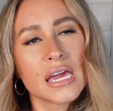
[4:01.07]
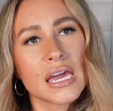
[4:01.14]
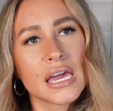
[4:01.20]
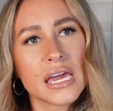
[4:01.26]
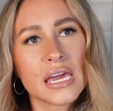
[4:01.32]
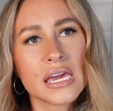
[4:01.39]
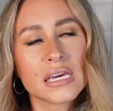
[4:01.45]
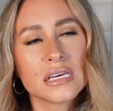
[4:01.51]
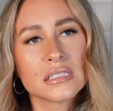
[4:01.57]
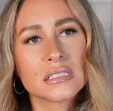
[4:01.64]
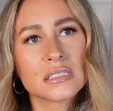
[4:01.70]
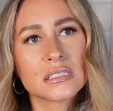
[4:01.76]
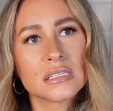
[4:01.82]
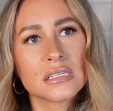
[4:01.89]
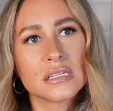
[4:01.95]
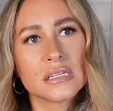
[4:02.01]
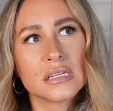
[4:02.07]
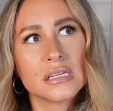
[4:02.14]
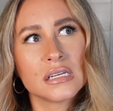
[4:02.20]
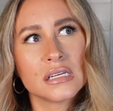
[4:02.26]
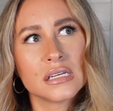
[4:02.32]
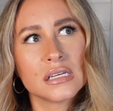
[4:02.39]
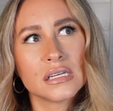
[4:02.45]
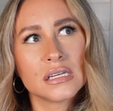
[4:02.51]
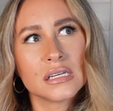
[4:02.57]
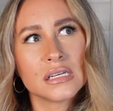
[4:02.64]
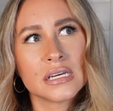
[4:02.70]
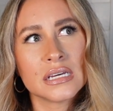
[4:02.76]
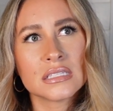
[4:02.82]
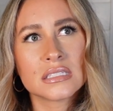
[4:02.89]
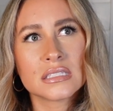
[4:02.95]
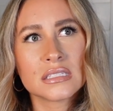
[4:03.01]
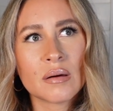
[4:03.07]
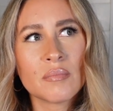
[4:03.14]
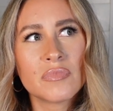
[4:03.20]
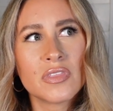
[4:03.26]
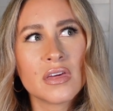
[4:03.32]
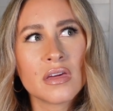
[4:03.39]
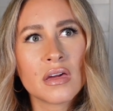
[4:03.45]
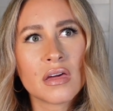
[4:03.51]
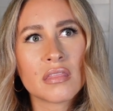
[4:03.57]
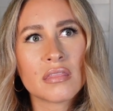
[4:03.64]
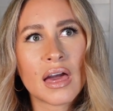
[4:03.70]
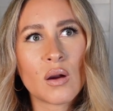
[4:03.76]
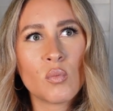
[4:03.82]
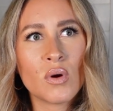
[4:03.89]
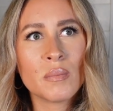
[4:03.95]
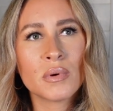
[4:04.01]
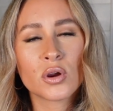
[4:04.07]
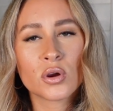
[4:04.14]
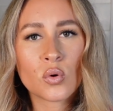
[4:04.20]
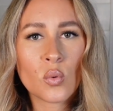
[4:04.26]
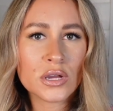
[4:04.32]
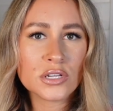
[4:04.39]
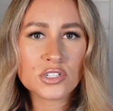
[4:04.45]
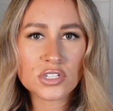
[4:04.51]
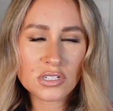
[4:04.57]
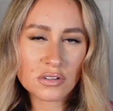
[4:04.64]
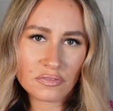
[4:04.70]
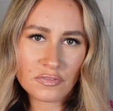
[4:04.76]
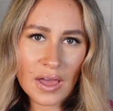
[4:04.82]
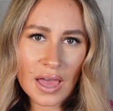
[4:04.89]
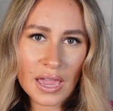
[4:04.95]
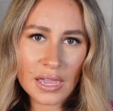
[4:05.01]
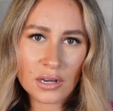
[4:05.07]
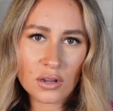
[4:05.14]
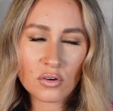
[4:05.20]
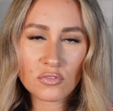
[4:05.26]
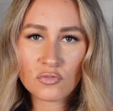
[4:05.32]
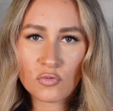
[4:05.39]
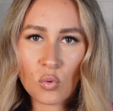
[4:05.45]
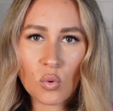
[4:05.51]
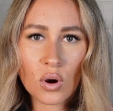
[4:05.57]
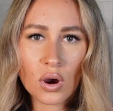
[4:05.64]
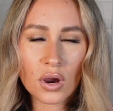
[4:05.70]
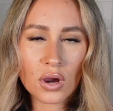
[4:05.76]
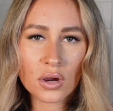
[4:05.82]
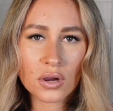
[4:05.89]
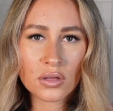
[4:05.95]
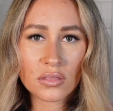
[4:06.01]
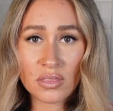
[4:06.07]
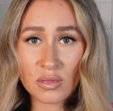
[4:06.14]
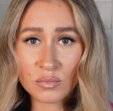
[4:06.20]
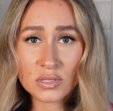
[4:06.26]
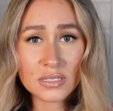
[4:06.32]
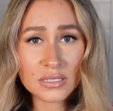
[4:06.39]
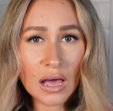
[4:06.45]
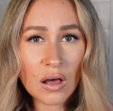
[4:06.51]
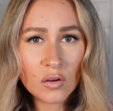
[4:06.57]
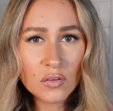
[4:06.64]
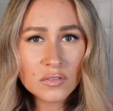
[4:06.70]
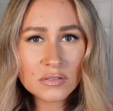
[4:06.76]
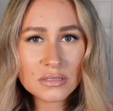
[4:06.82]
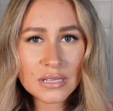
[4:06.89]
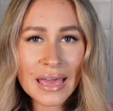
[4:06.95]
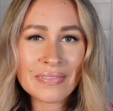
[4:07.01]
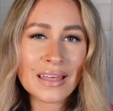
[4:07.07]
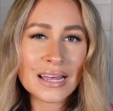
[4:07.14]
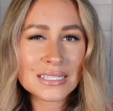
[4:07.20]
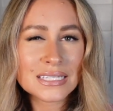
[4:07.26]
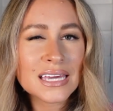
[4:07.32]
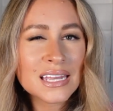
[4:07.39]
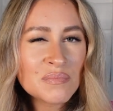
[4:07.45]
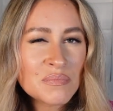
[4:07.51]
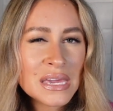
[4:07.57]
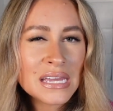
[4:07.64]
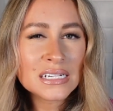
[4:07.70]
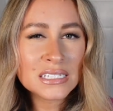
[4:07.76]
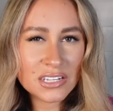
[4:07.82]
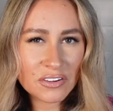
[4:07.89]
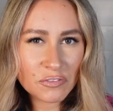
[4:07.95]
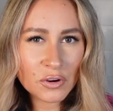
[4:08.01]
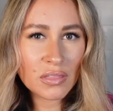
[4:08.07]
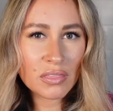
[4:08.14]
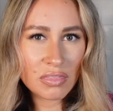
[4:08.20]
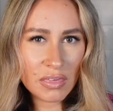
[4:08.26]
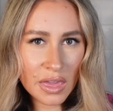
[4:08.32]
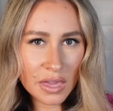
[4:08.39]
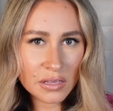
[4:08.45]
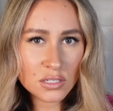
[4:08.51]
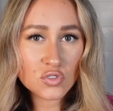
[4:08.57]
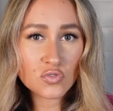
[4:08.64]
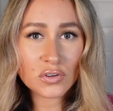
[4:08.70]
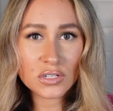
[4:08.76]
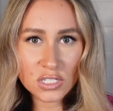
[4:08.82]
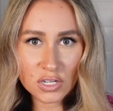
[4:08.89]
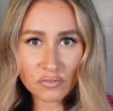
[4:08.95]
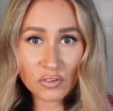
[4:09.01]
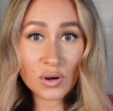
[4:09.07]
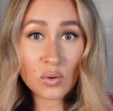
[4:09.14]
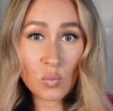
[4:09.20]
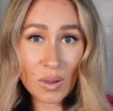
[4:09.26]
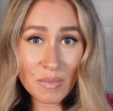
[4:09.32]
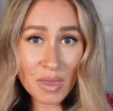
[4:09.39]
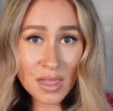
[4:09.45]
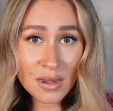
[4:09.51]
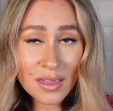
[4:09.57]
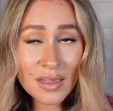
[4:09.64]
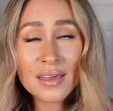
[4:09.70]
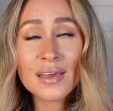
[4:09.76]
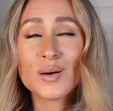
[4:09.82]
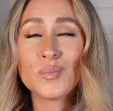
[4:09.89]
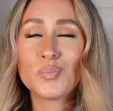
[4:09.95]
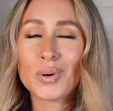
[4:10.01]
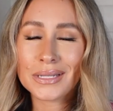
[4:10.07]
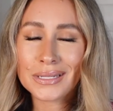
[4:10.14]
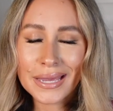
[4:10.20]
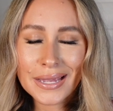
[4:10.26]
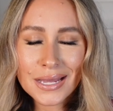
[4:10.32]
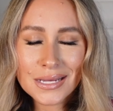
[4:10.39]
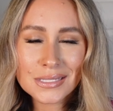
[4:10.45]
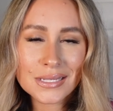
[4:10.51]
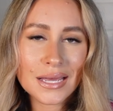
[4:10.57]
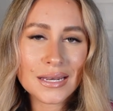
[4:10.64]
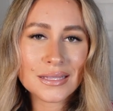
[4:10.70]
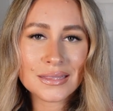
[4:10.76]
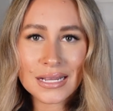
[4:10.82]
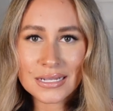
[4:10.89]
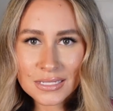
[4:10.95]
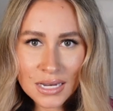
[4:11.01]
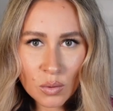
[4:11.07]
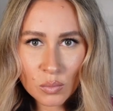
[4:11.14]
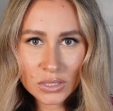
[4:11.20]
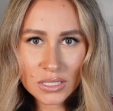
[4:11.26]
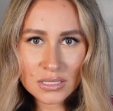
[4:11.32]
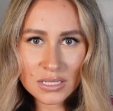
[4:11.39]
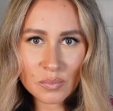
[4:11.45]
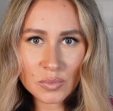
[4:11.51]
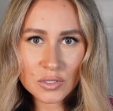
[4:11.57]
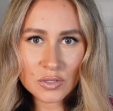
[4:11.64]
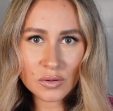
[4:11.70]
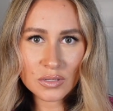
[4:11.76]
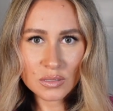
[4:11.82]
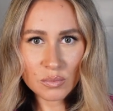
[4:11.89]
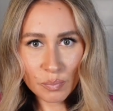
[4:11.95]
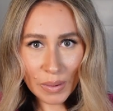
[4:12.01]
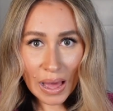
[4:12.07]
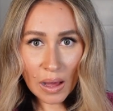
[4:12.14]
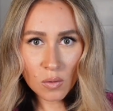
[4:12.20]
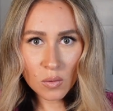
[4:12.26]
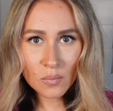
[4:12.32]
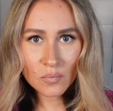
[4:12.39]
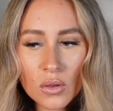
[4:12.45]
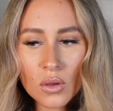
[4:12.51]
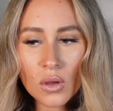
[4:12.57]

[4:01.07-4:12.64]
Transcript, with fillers: is is something that women are going to define for themselves, and that's gonna mean different things for different women. But like I said, that's not what this episode is about.